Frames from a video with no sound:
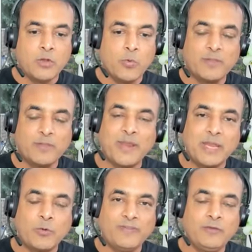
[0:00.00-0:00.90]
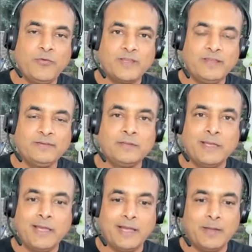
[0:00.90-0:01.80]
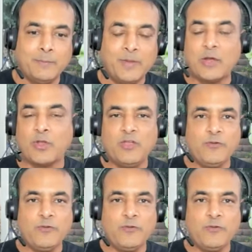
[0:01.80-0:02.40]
Now, what are the prerequisites for this? Now,